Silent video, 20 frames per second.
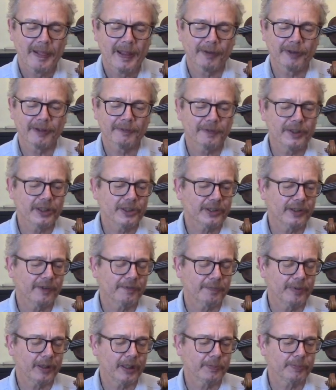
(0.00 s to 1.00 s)
I'm going to finish
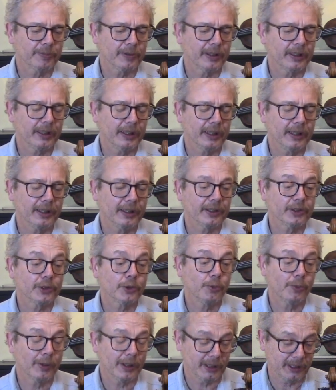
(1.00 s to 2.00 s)
off by playing
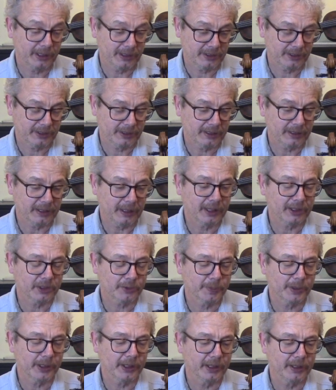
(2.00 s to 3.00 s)
twice at
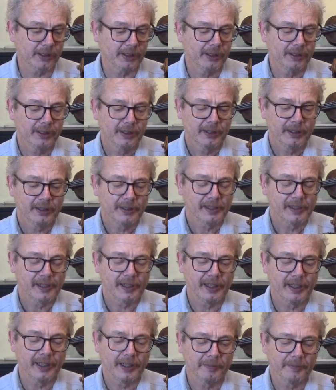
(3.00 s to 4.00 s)
speed,
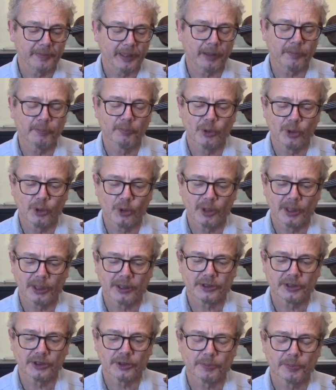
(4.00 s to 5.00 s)
at more or
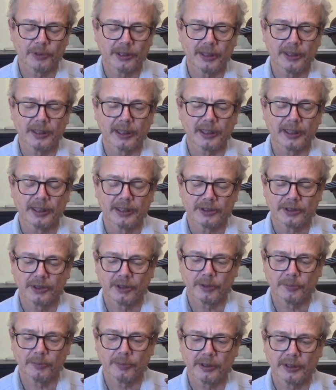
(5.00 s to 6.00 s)
less the speed that is
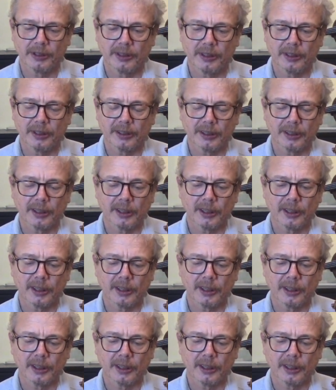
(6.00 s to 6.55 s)
going to be